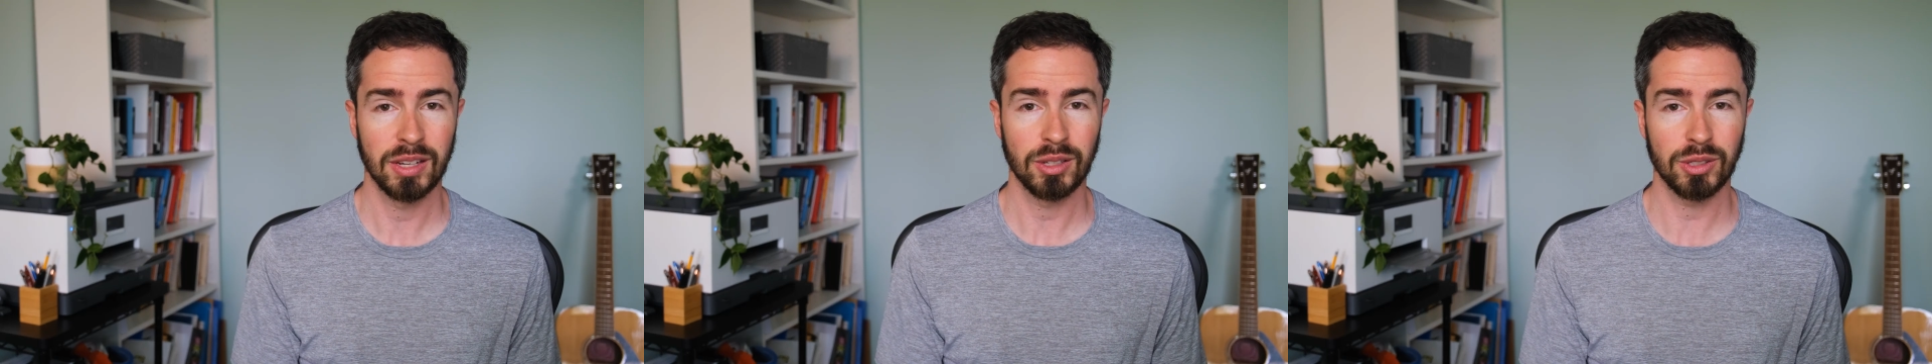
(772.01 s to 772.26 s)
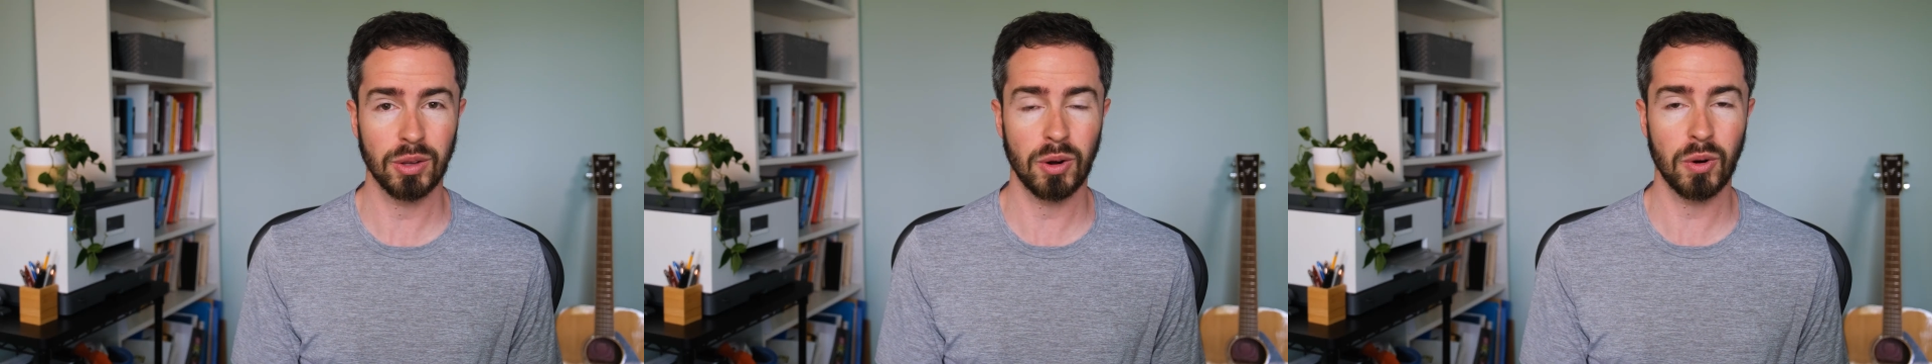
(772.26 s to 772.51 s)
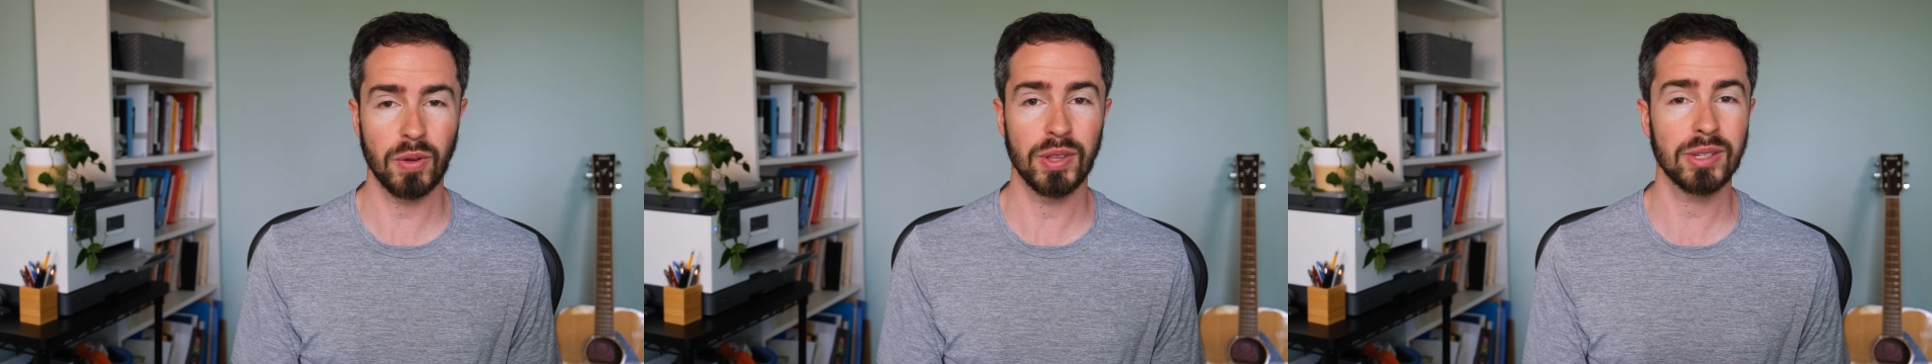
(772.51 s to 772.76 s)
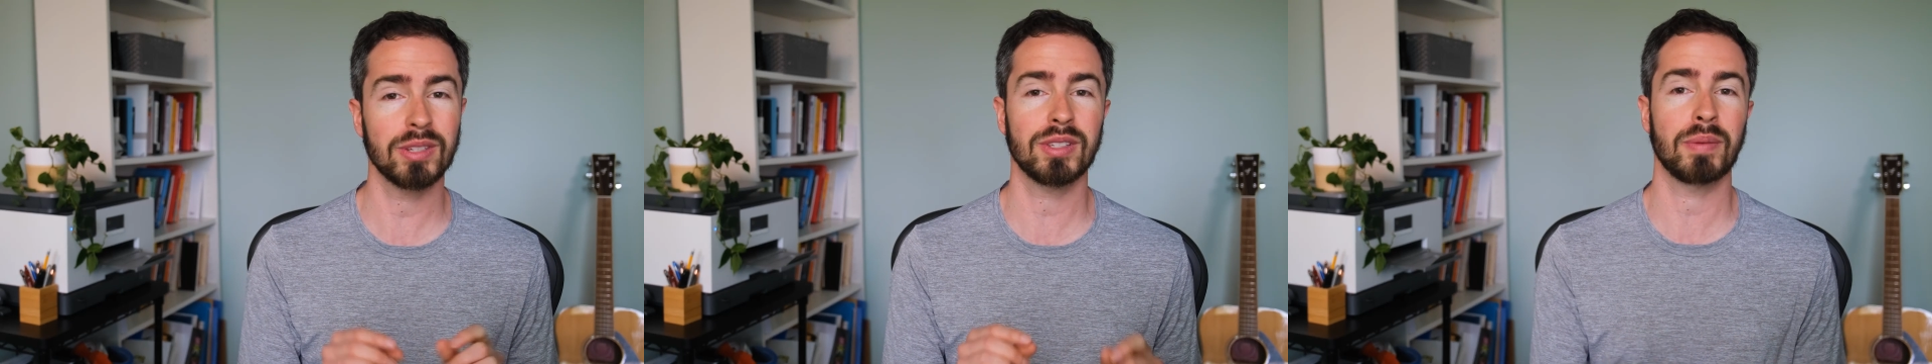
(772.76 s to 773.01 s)
So
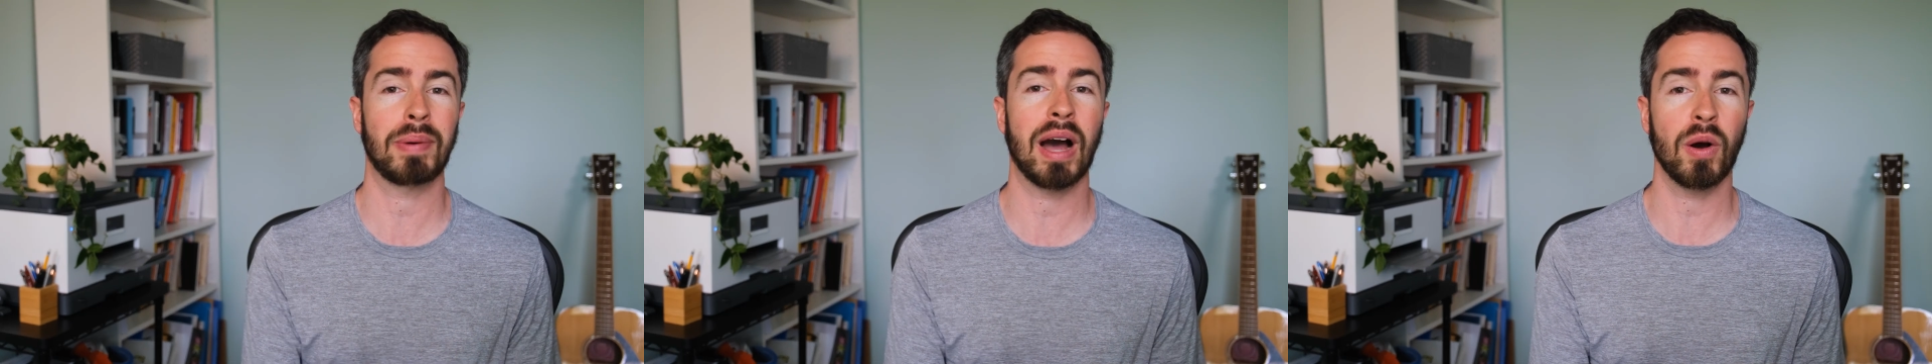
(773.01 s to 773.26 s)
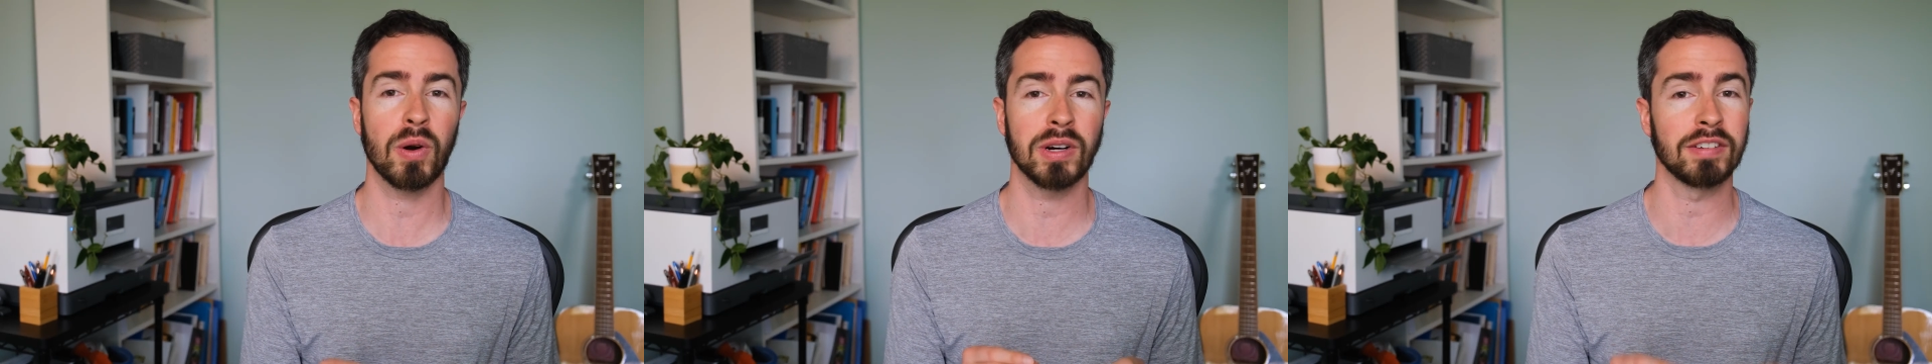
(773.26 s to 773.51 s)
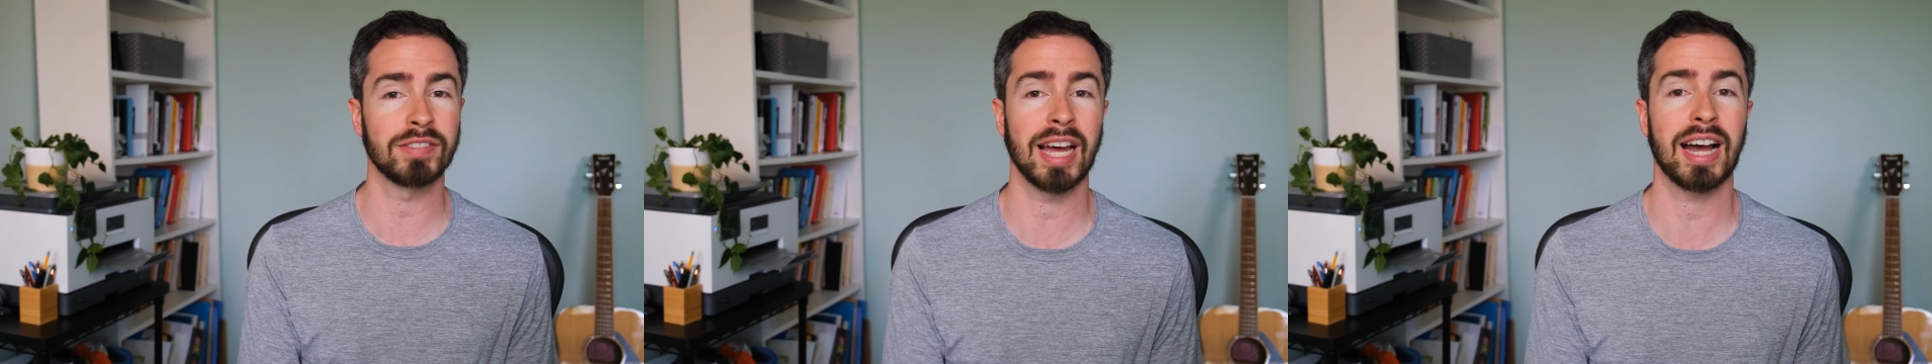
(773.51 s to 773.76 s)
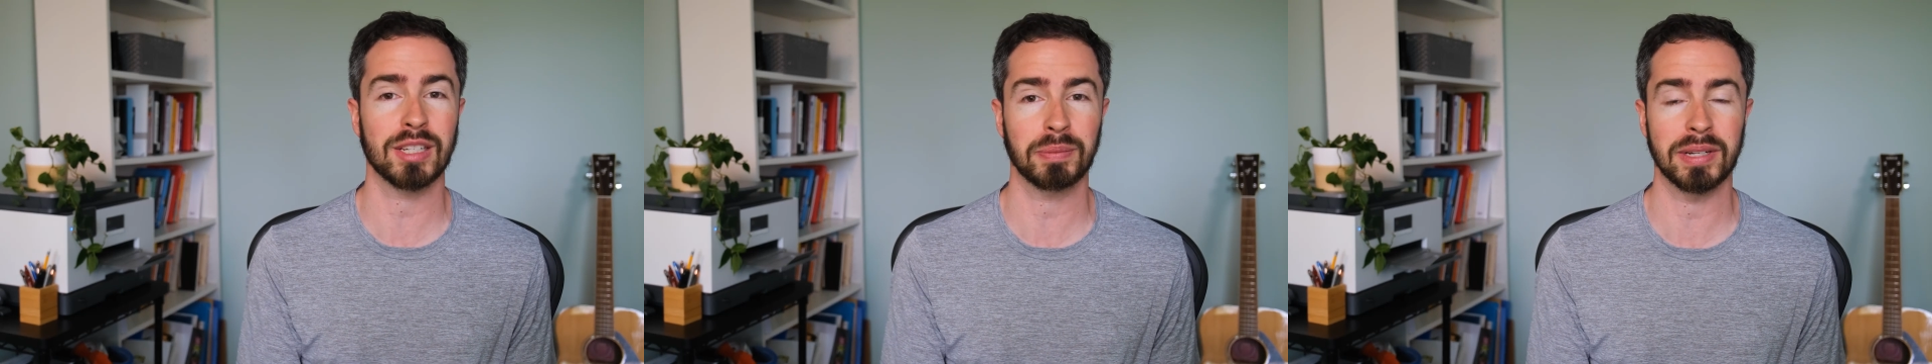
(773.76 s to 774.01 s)
this is the power of
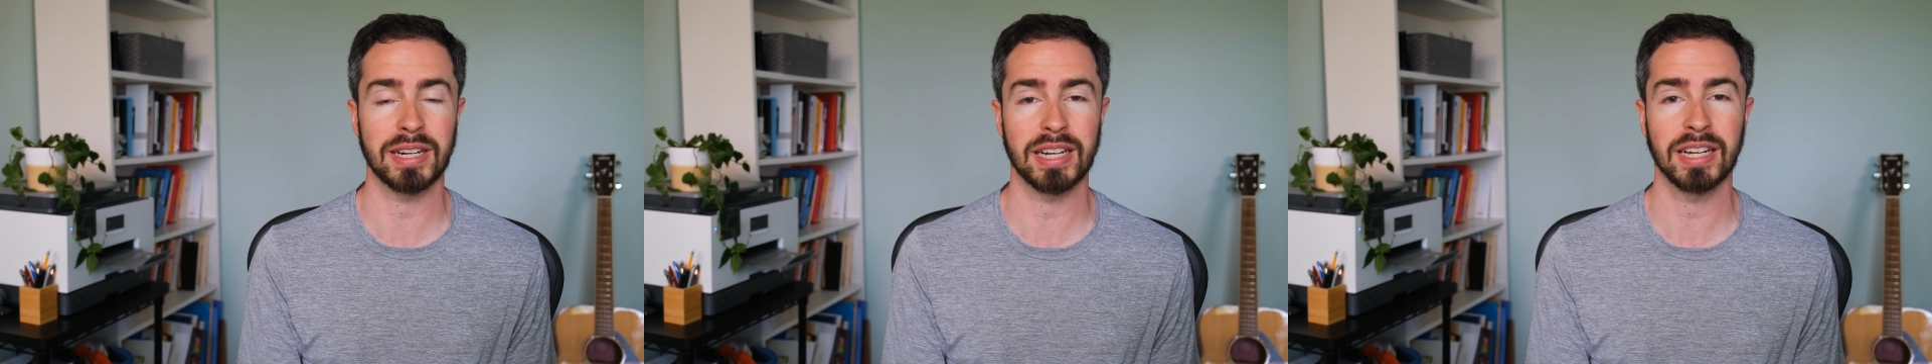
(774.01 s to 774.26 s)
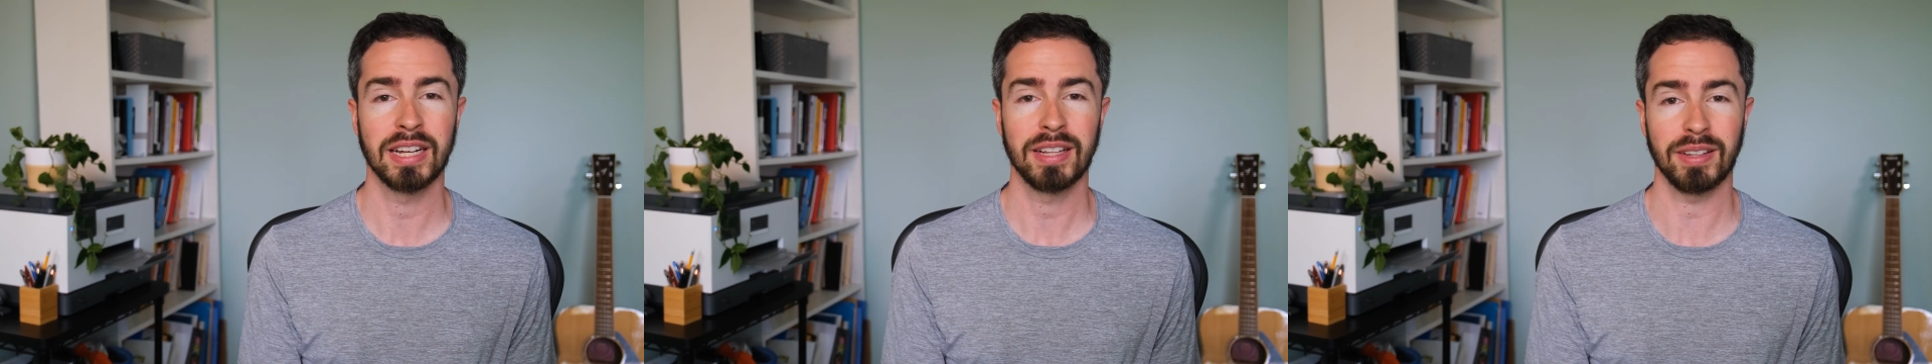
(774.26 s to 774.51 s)
tax planning,